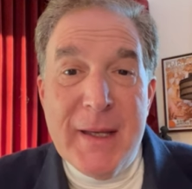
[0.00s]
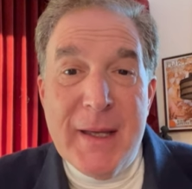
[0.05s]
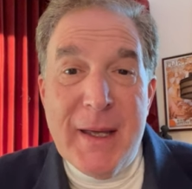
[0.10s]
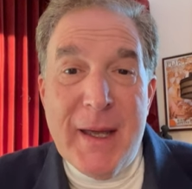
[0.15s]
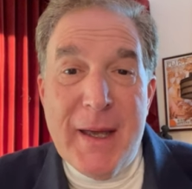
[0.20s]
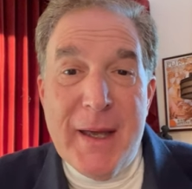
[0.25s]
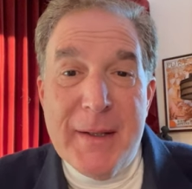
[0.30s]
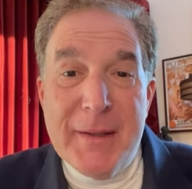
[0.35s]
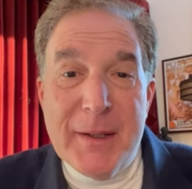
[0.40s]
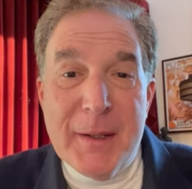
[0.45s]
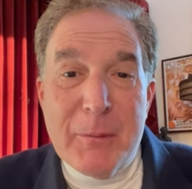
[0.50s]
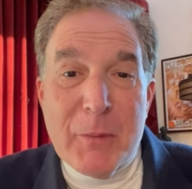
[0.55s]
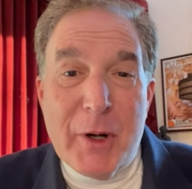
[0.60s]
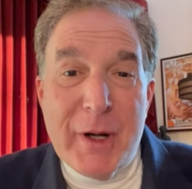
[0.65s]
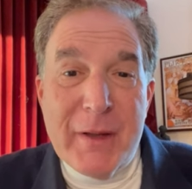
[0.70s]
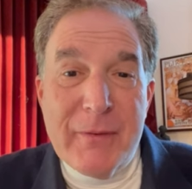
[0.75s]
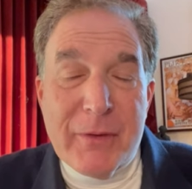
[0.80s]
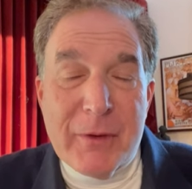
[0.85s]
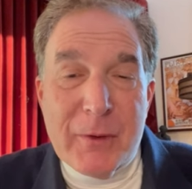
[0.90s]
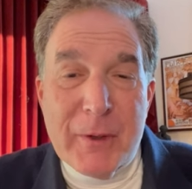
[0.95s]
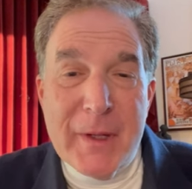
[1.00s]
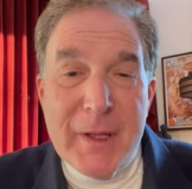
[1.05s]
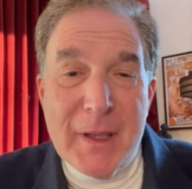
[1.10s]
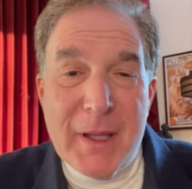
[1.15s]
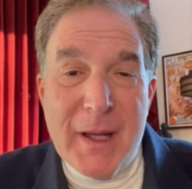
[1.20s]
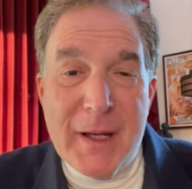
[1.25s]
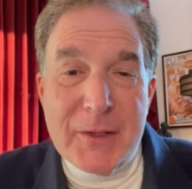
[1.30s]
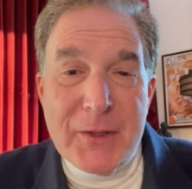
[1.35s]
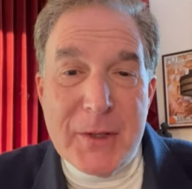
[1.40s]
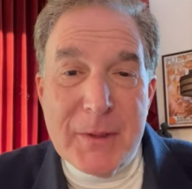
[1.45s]
and I'm running for
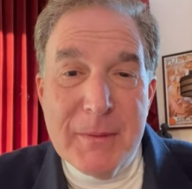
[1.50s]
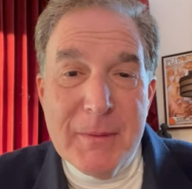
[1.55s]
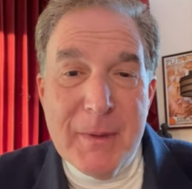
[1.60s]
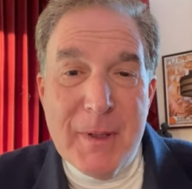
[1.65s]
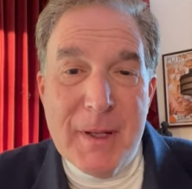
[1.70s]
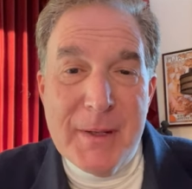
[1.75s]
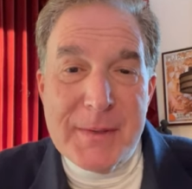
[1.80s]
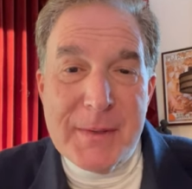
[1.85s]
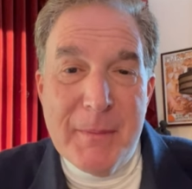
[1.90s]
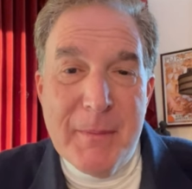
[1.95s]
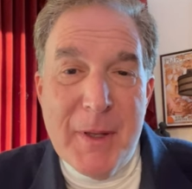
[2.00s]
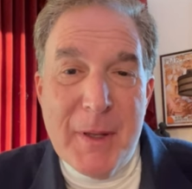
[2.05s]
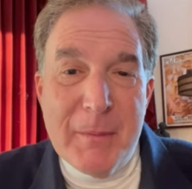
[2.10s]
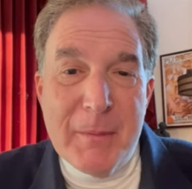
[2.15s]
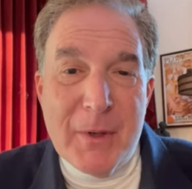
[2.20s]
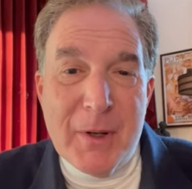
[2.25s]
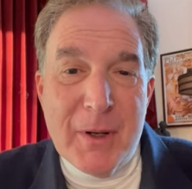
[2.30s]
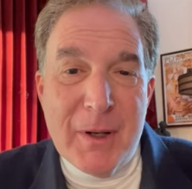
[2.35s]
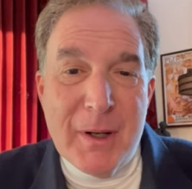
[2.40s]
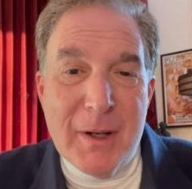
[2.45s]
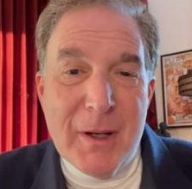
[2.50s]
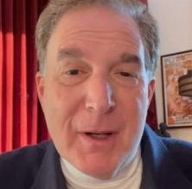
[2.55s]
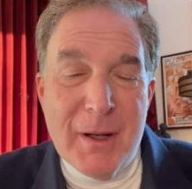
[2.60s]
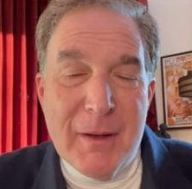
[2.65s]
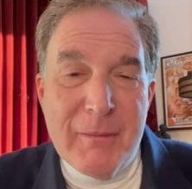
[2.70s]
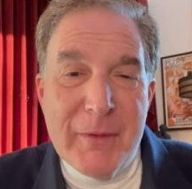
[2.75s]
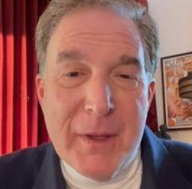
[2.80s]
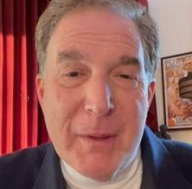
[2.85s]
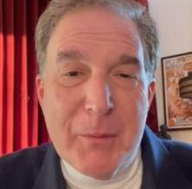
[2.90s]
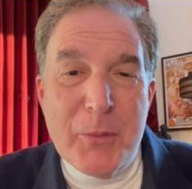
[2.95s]
re-election as a member
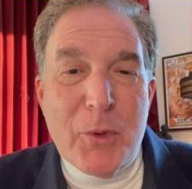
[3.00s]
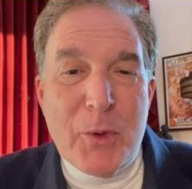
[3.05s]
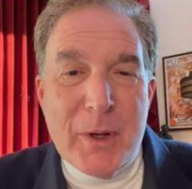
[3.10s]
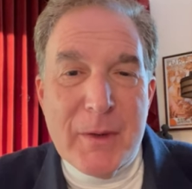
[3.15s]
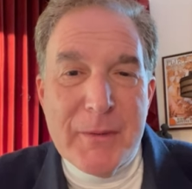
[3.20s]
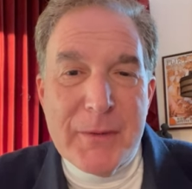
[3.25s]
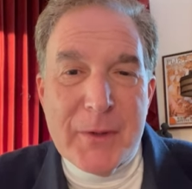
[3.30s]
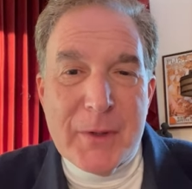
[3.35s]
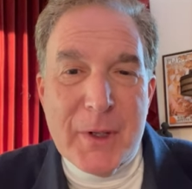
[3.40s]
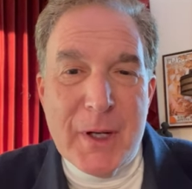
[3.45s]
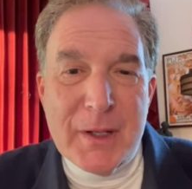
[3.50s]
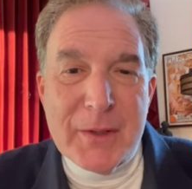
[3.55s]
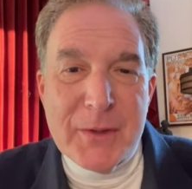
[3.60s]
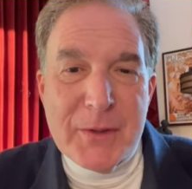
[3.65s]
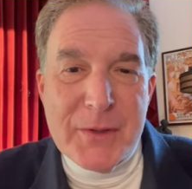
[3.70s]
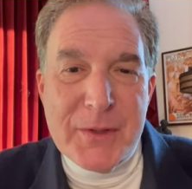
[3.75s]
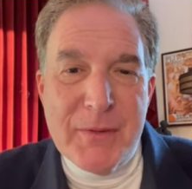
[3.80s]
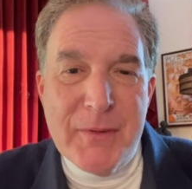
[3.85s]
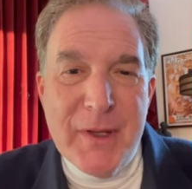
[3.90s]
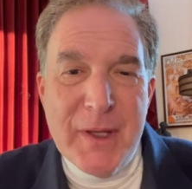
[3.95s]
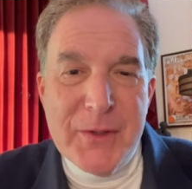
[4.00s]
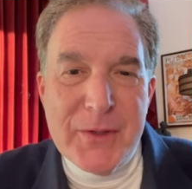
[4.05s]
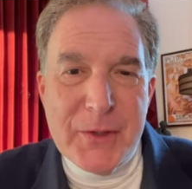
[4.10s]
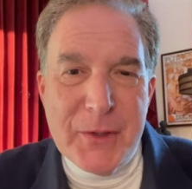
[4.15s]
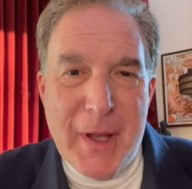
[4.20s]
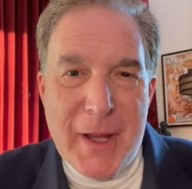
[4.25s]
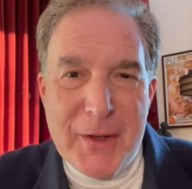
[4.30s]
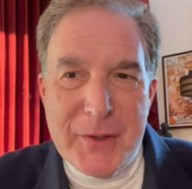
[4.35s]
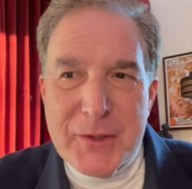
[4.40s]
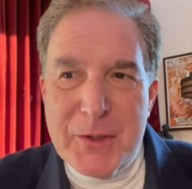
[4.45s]
of the Board of Directors of the
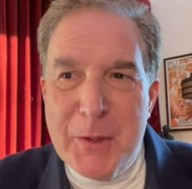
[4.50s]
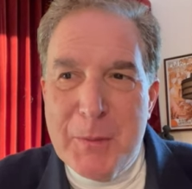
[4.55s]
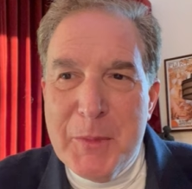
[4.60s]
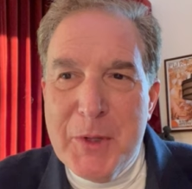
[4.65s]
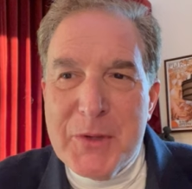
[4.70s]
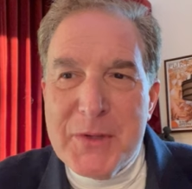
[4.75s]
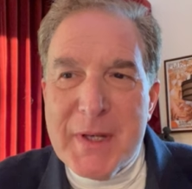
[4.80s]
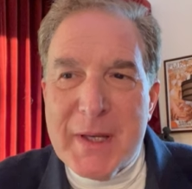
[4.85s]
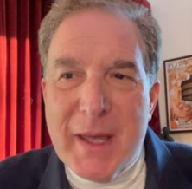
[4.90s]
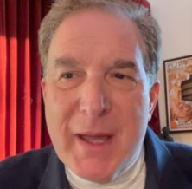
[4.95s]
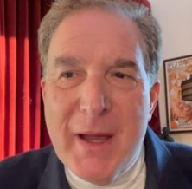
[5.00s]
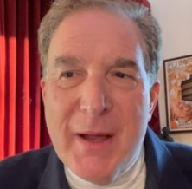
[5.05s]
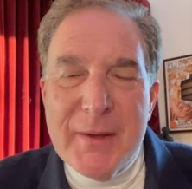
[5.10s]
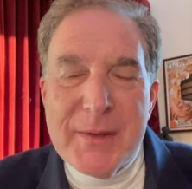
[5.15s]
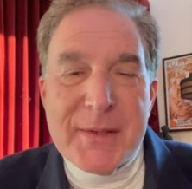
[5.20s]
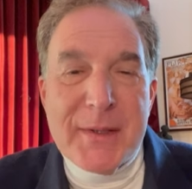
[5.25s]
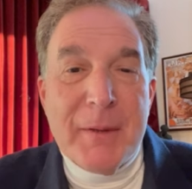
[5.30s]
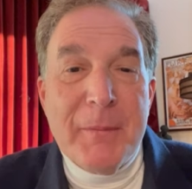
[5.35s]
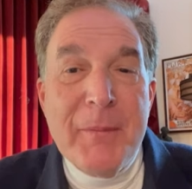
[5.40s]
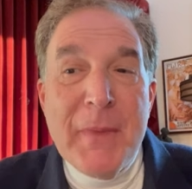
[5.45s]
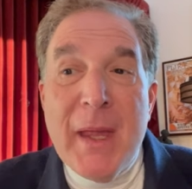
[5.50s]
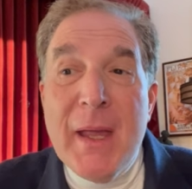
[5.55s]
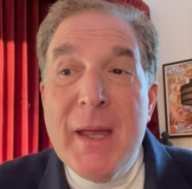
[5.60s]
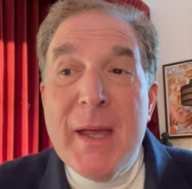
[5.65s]
International Music Council.